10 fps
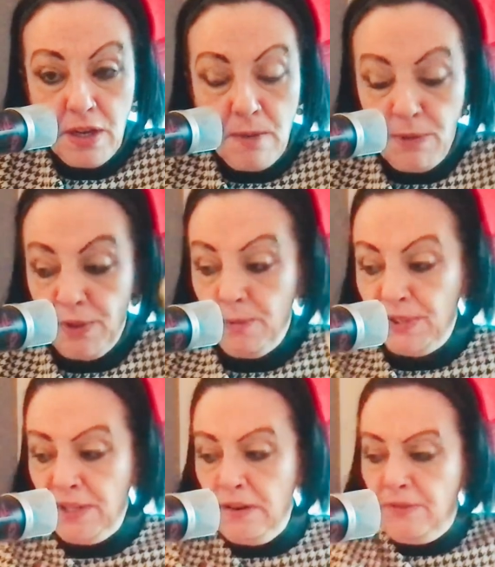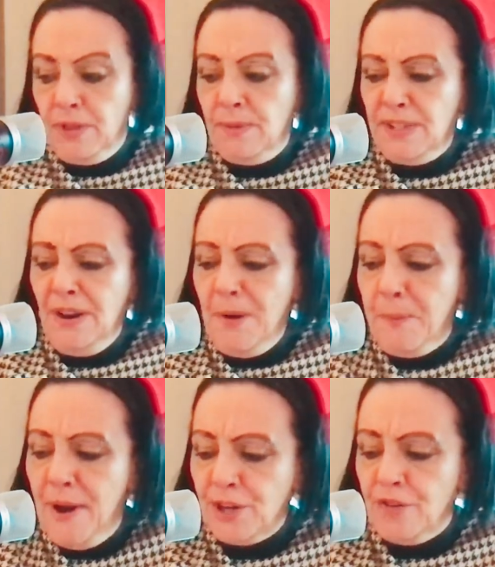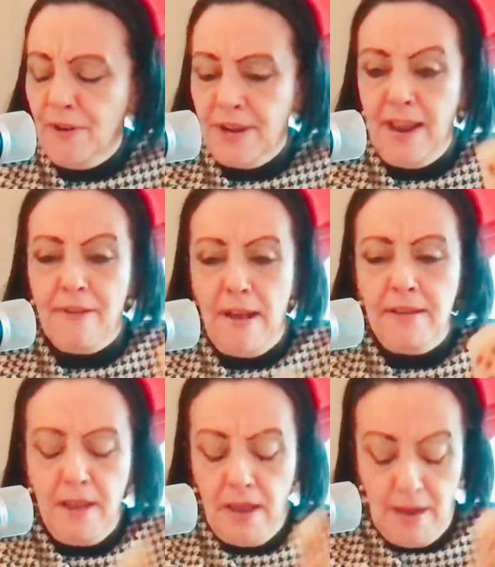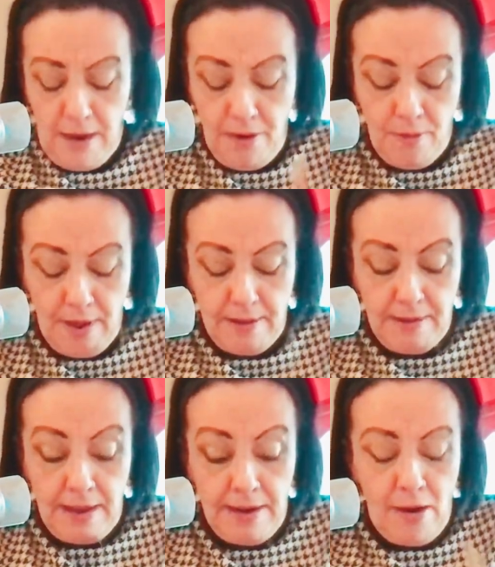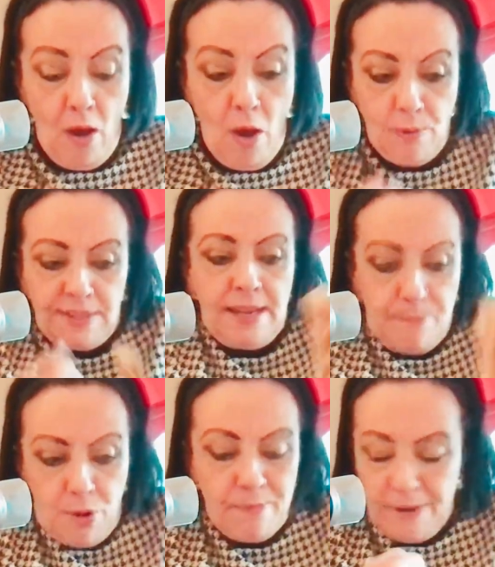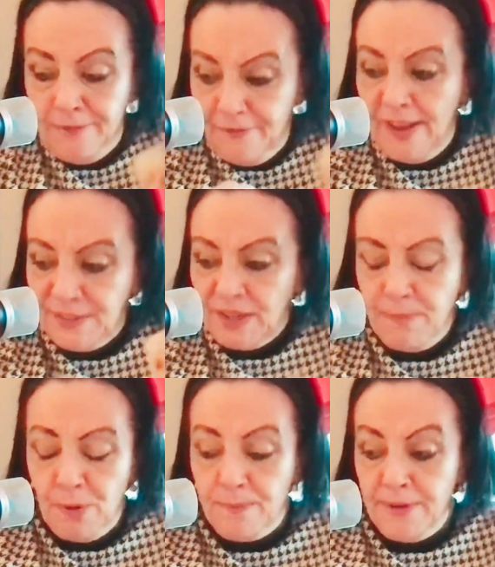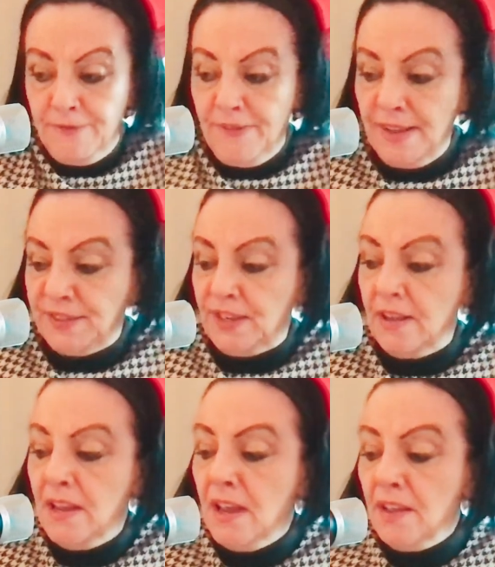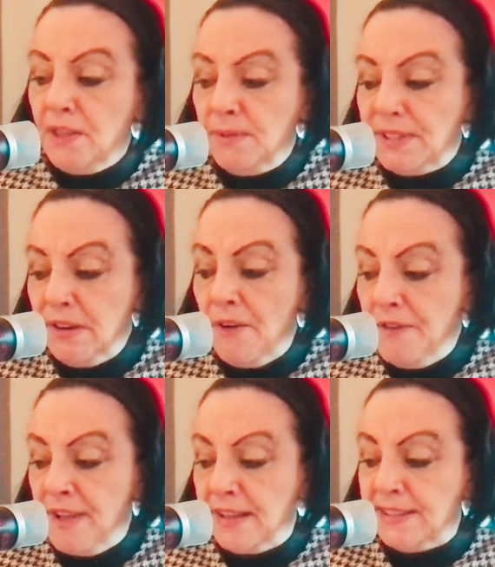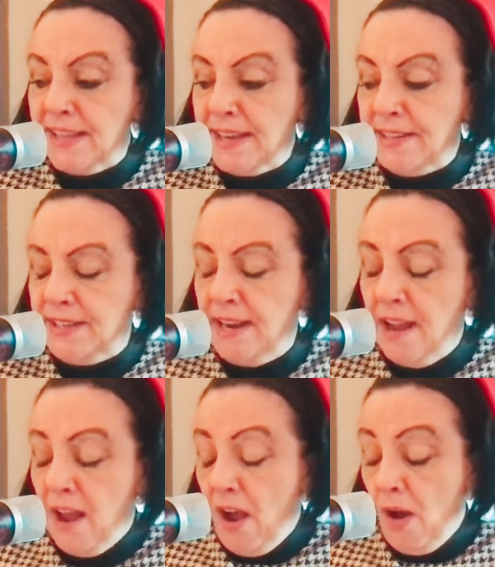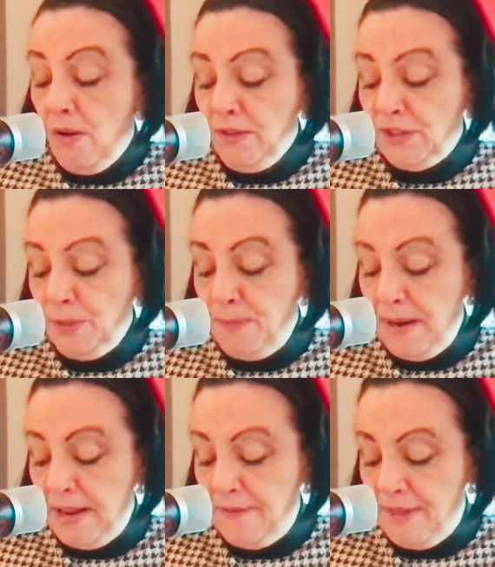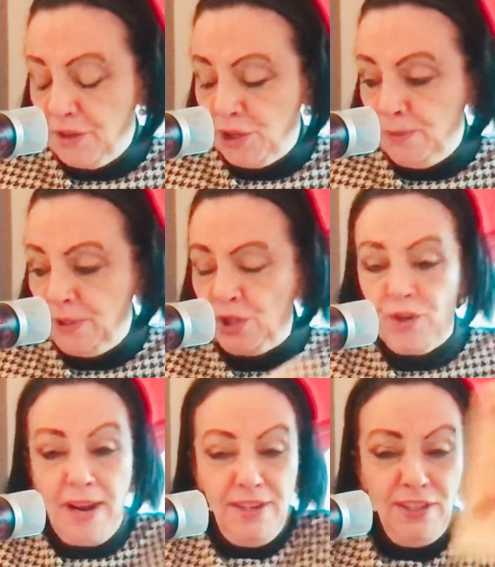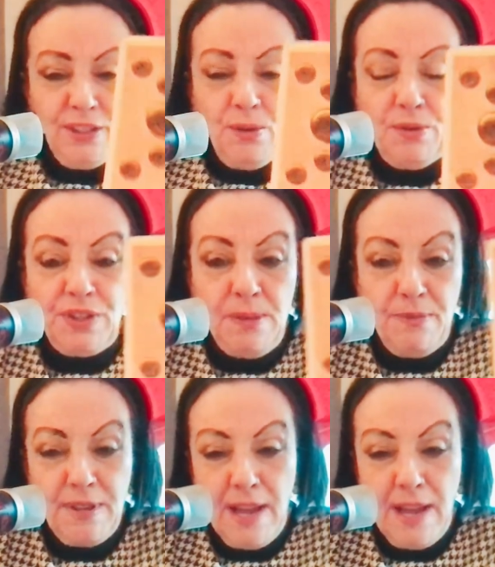But there was a there was a lot of pressure on here. I, you know, our, our little heart was like pumping faster, pumping faster. There was a lot of anxiety. I also believe that she was trying to sort something